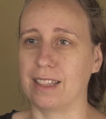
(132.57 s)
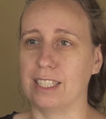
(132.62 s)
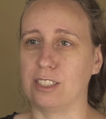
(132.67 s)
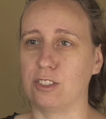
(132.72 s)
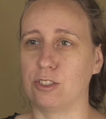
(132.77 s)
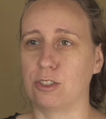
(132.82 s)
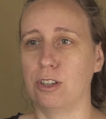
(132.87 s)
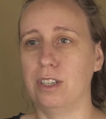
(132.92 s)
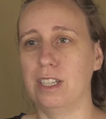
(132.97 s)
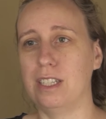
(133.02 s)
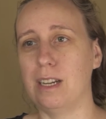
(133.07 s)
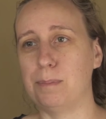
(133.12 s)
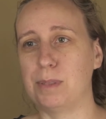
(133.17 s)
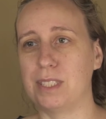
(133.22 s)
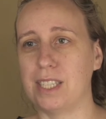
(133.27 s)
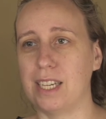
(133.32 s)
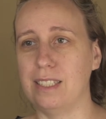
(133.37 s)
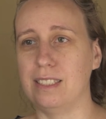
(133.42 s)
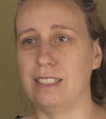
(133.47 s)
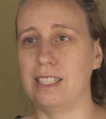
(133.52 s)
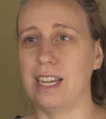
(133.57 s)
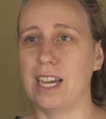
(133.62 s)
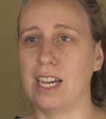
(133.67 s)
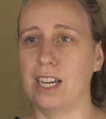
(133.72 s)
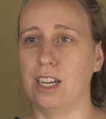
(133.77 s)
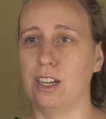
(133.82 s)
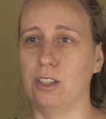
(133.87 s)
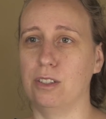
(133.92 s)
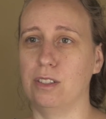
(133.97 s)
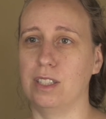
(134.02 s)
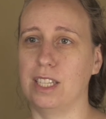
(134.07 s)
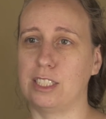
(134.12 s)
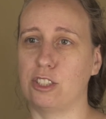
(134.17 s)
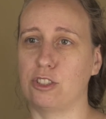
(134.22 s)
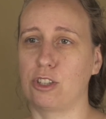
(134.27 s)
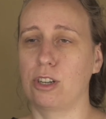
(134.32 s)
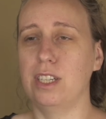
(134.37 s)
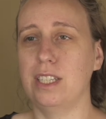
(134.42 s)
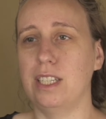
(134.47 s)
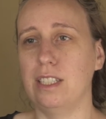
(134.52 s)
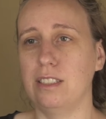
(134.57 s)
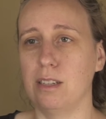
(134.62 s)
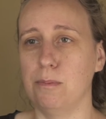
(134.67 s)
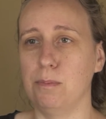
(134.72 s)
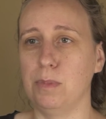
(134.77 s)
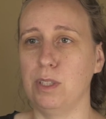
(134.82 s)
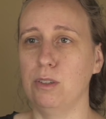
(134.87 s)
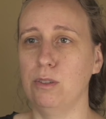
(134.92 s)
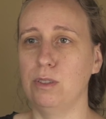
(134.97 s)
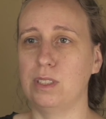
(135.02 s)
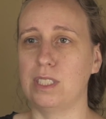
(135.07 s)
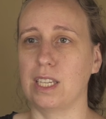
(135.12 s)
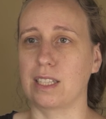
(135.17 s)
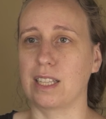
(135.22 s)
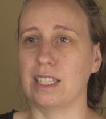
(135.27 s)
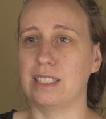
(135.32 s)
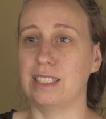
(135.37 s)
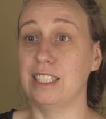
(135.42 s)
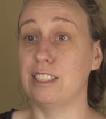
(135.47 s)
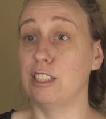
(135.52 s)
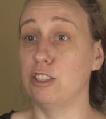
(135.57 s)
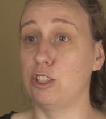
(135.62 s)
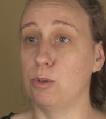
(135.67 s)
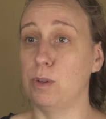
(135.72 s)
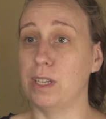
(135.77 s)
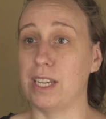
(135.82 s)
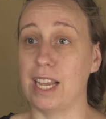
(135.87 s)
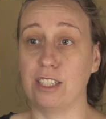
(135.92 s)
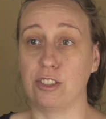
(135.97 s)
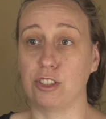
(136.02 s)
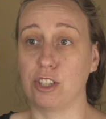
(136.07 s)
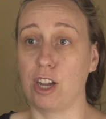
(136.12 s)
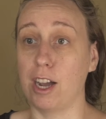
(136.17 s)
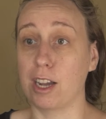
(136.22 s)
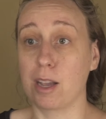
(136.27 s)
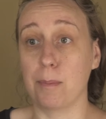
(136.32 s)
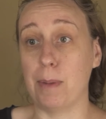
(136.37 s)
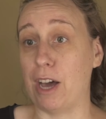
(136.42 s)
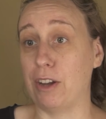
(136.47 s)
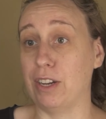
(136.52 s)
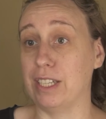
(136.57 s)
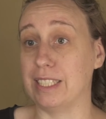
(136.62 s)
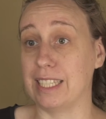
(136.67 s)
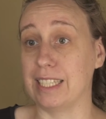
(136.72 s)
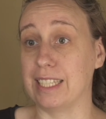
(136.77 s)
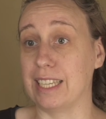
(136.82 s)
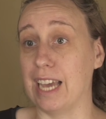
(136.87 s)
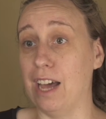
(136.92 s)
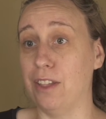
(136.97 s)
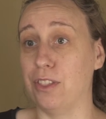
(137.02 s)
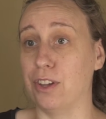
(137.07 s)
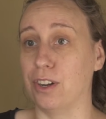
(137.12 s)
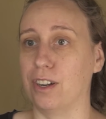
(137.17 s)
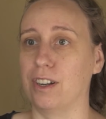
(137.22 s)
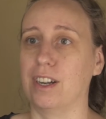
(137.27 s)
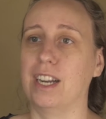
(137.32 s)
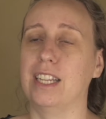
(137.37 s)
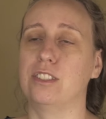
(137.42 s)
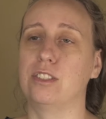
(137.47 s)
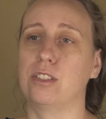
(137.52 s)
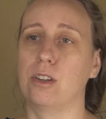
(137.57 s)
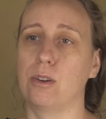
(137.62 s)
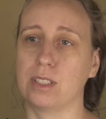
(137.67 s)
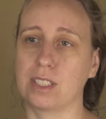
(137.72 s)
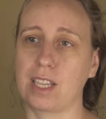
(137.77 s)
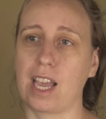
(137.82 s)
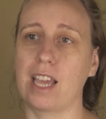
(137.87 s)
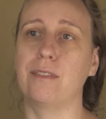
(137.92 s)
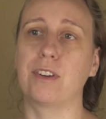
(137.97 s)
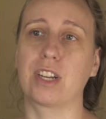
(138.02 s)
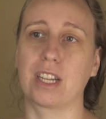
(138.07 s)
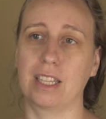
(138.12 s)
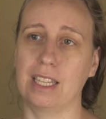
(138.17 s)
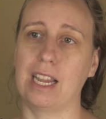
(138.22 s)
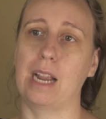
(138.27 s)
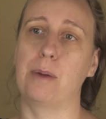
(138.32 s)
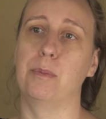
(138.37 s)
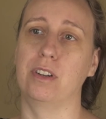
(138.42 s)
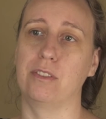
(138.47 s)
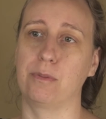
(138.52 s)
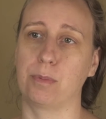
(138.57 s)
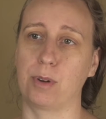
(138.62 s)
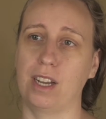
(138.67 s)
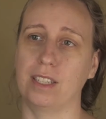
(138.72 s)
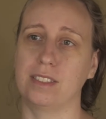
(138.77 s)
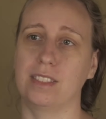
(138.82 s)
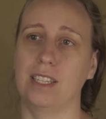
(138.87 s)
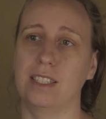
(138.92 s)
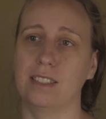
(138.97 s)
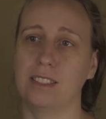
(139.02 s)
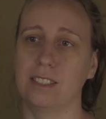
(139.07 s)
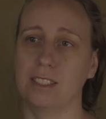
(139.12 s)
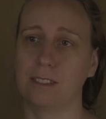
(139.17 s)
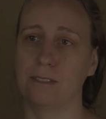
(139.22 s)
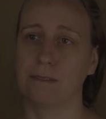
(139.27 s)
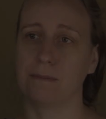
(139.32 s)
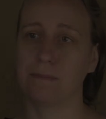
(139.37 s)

Let's turn it upside down. Let's turn it into music. Let's listen to it and talk about it together. And so it's kind of a collaborative process.